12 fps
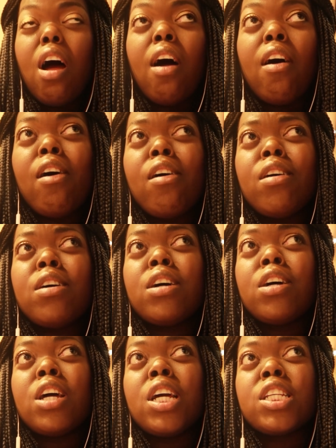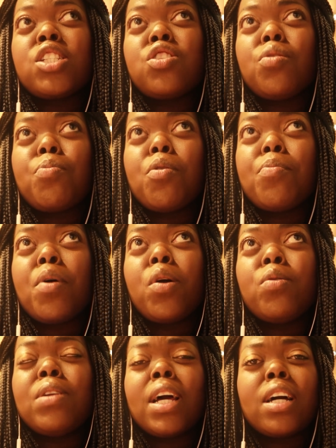Uh, it's to
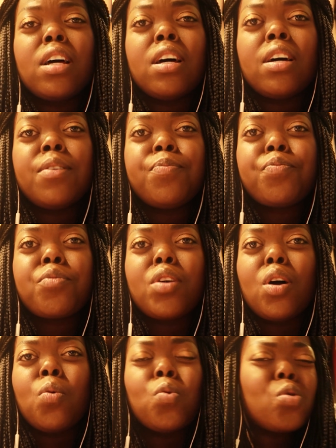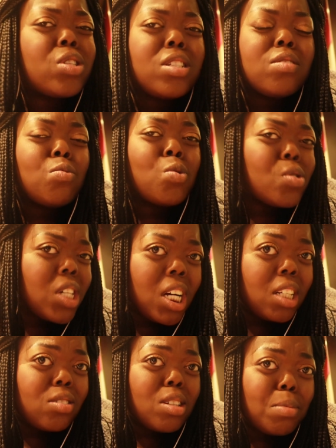promote like um, a, a
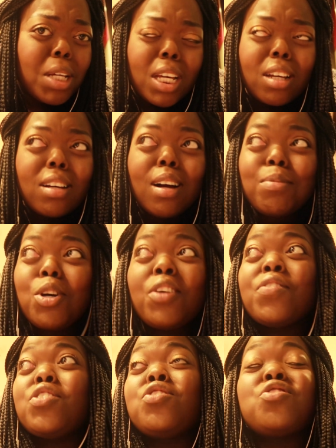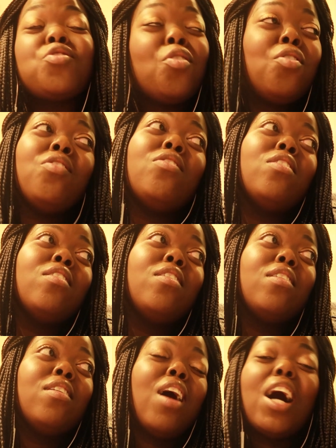water. I'm not even sure
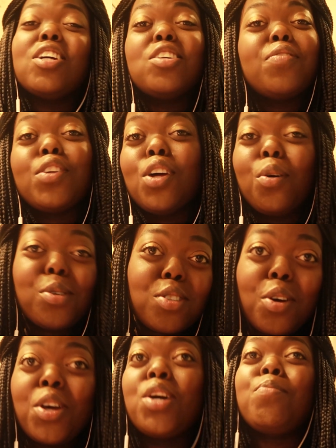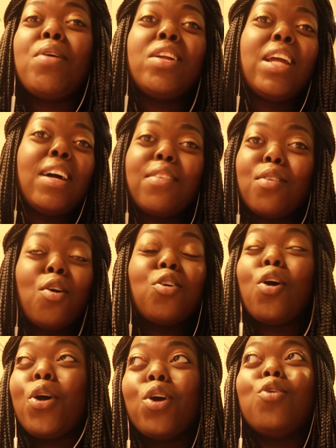know what's going on in my
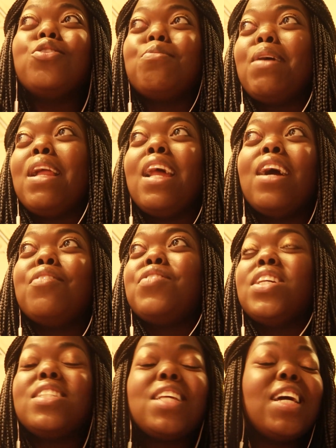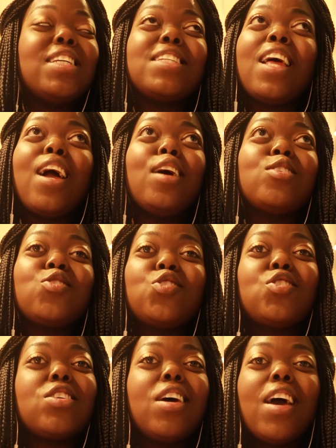life going on in my life these days like i just
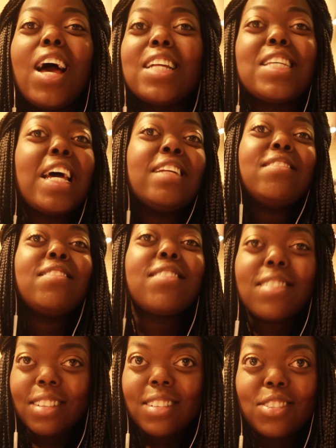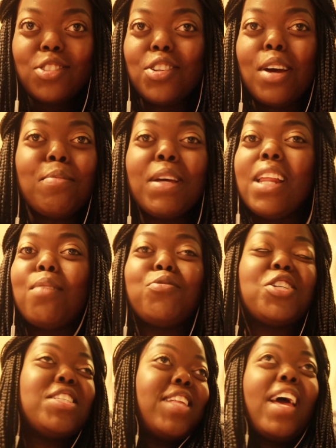attend do you know what i mean i'm
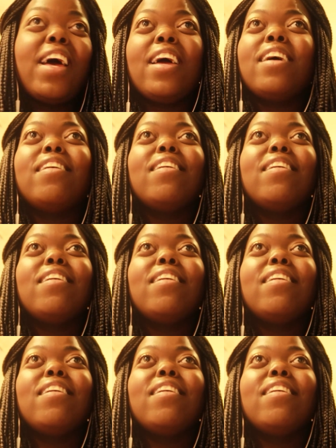just there